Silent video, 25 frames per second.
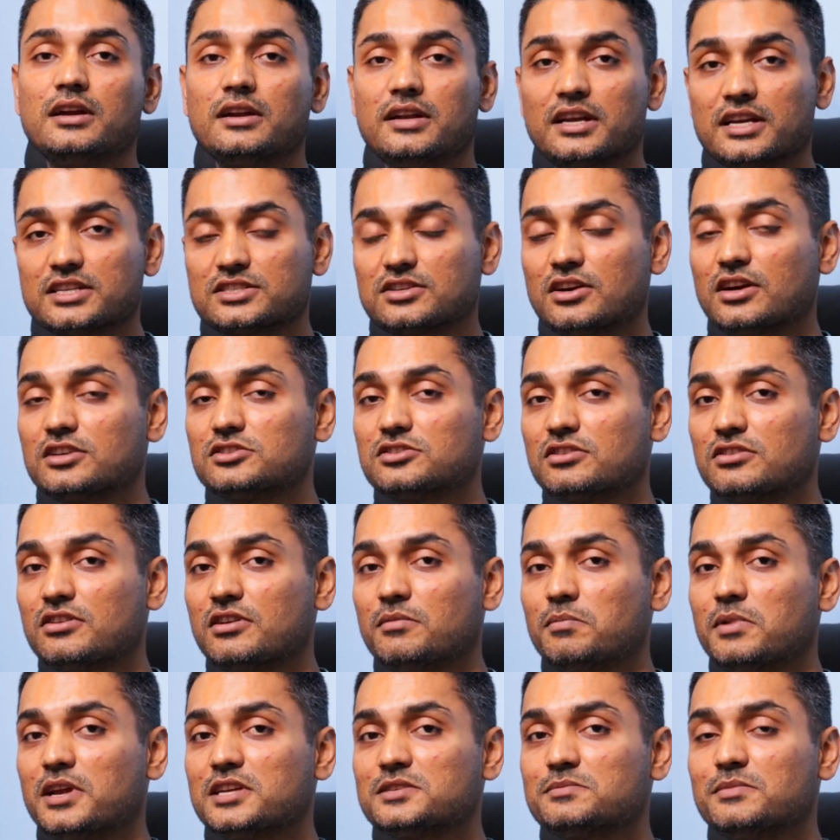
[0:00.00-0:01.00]
Testosterone
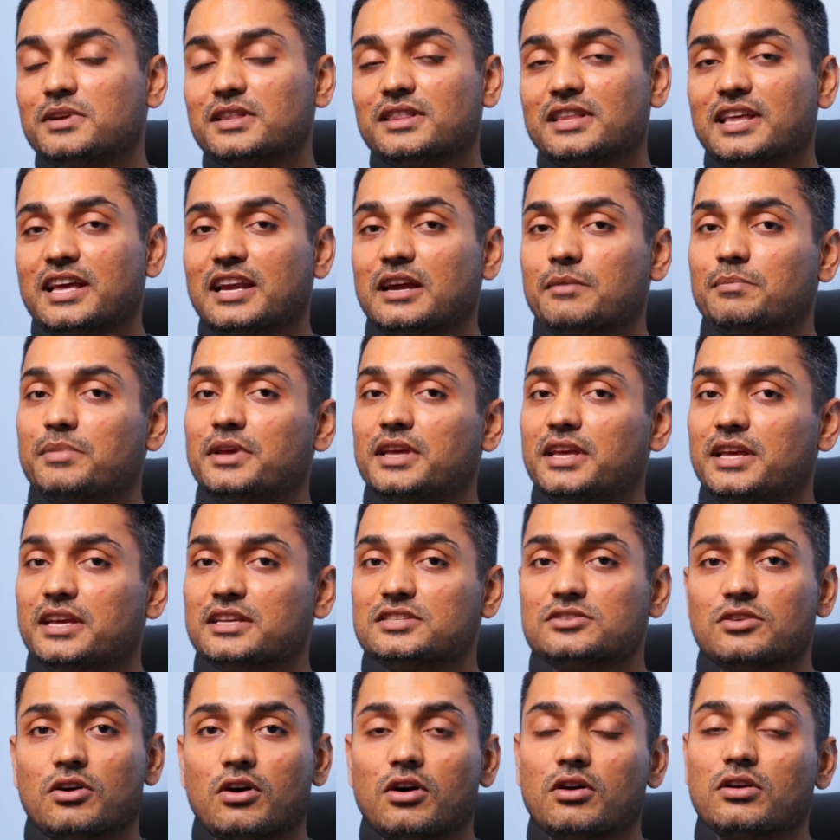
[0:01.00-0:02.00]
replacement therapy
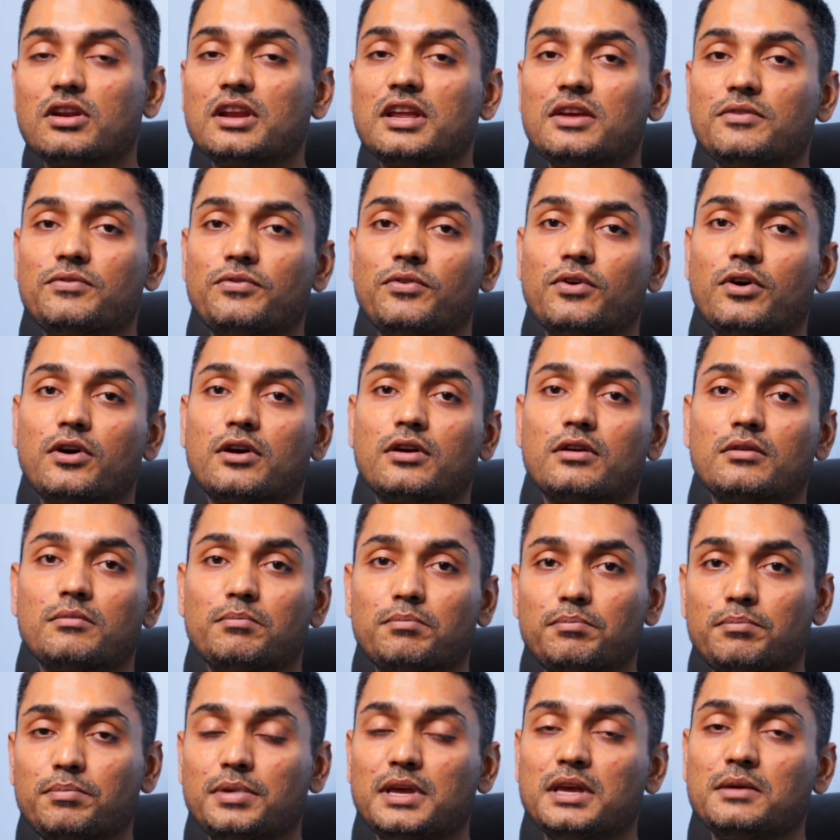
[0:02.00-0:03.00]
is only for
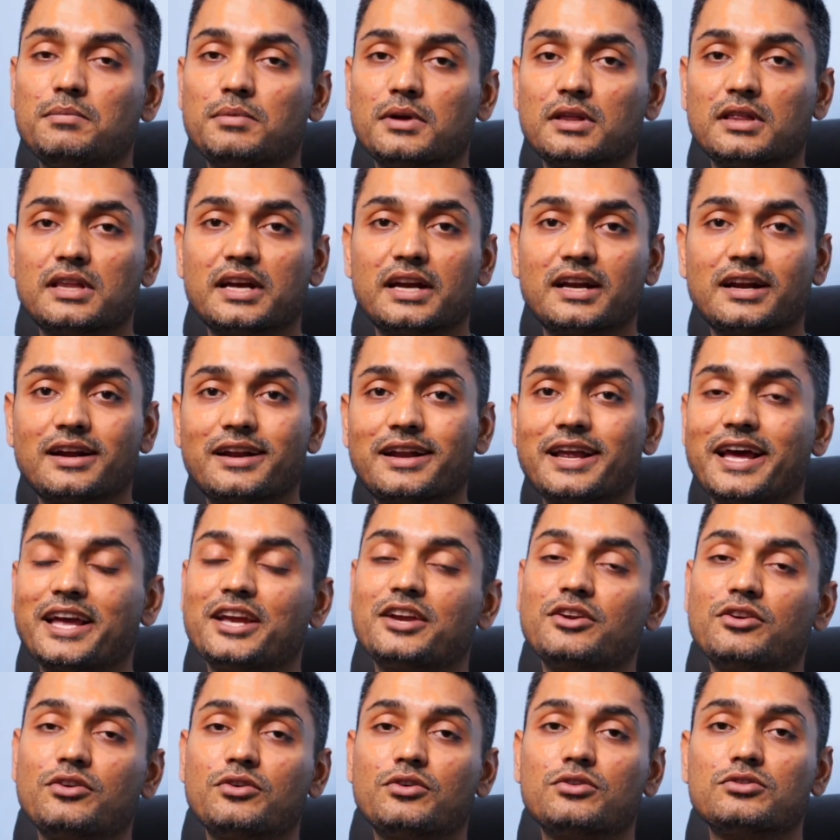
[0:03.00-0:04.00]
people that are
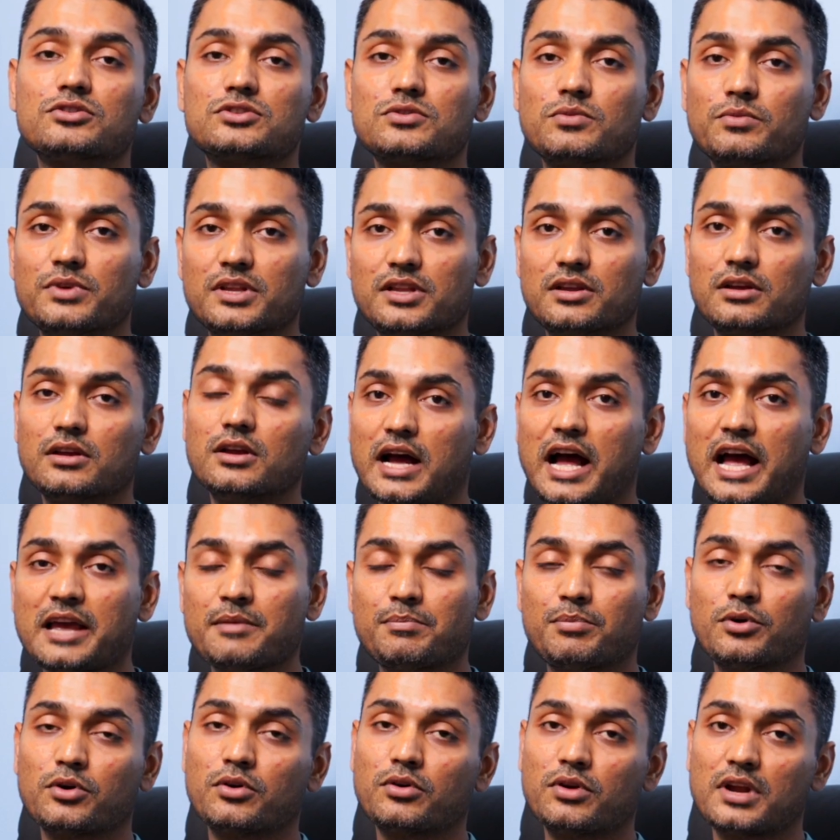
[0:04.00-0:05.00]
diagnosed with
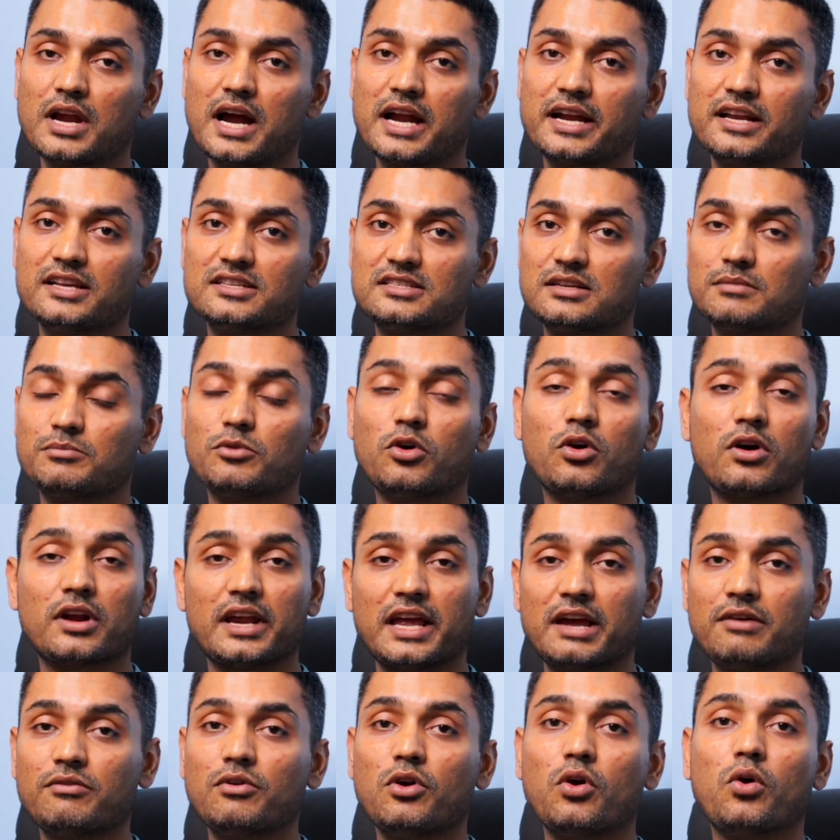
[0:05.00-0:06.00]
hypogonadism or
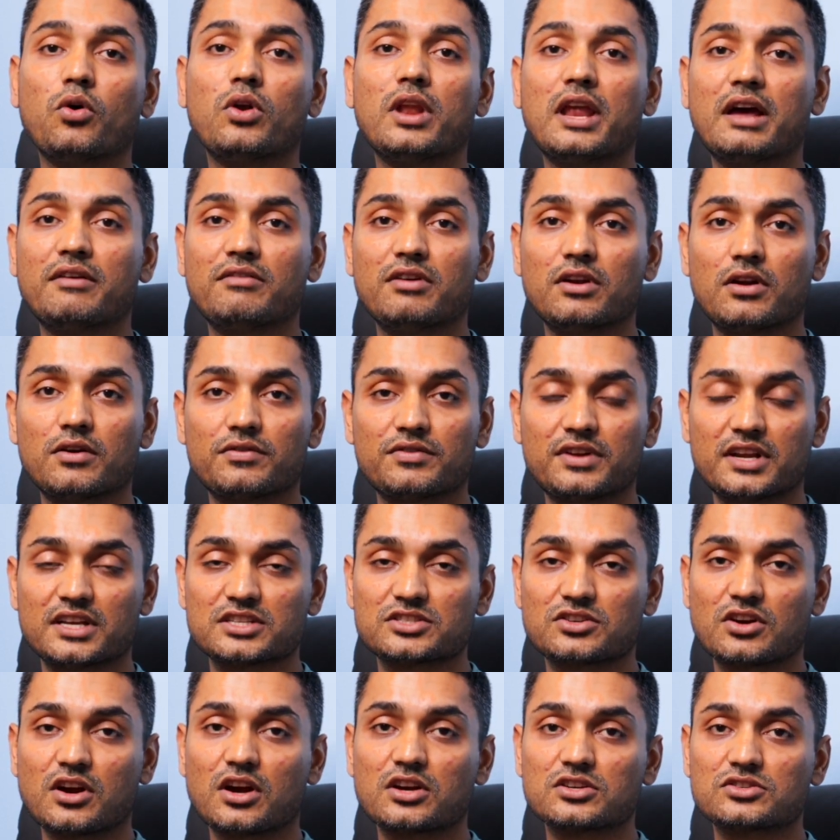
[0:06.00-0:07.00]
have low level of
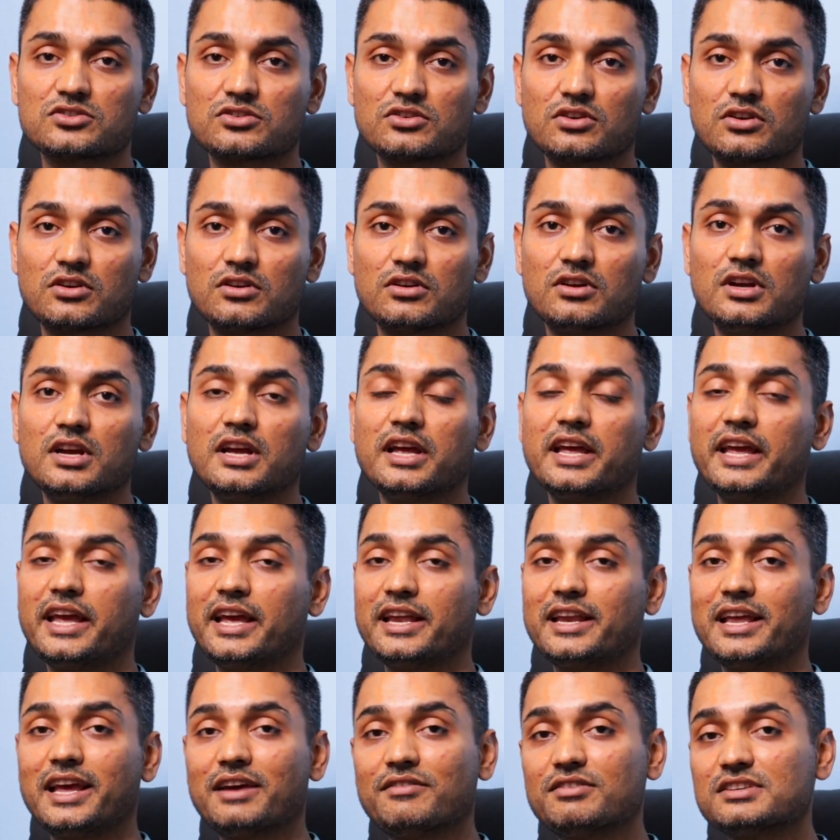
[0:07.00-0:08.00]
testosterone
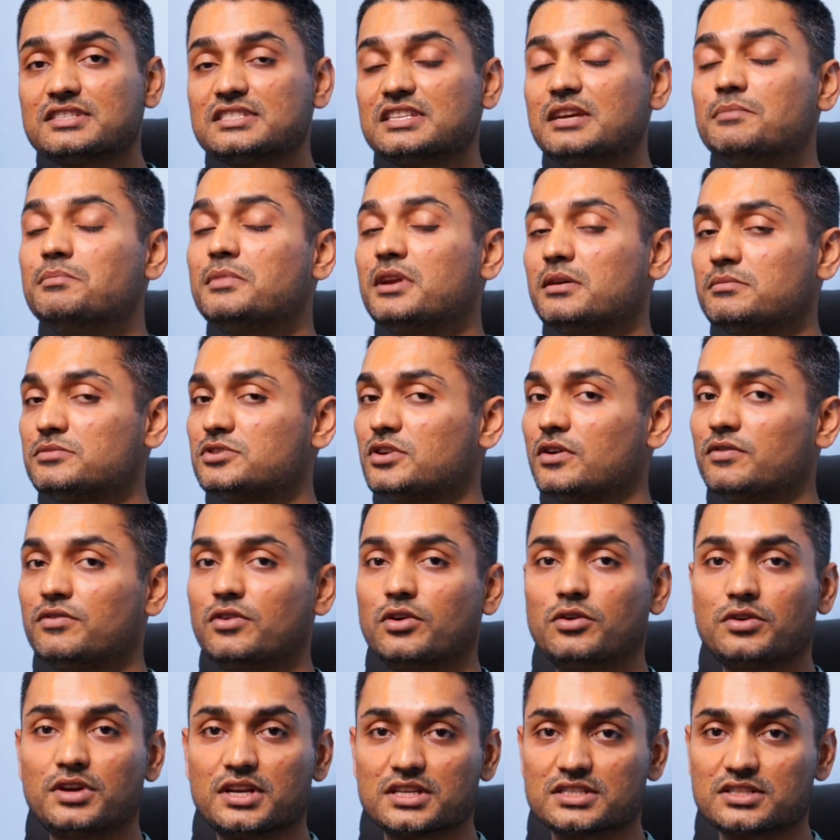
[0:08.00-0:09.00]
and have symptoms of
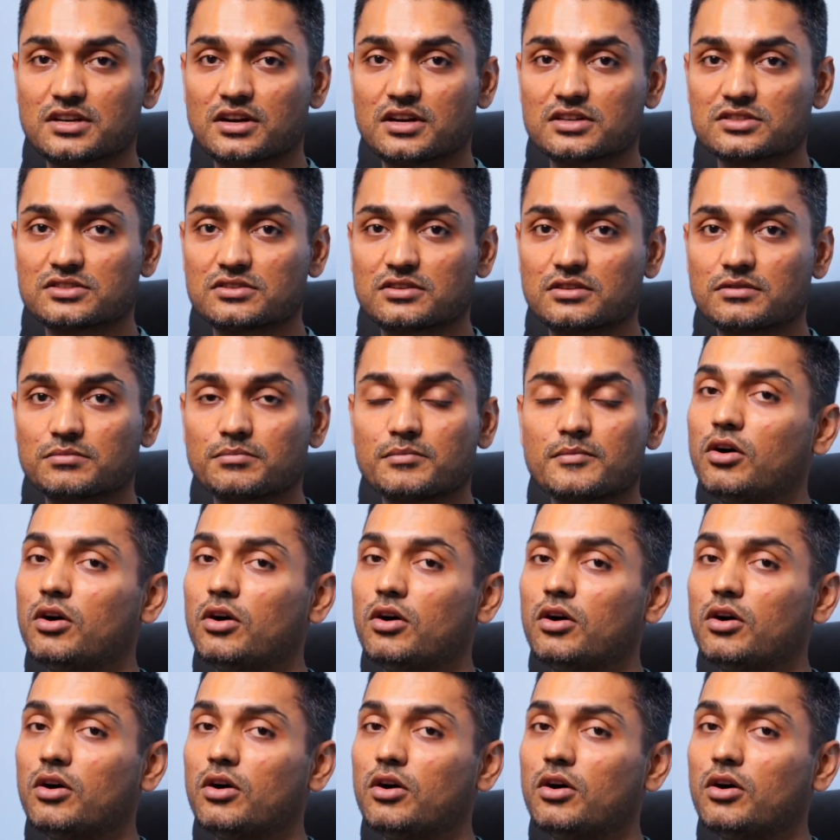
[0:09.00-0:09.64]
low testosterone.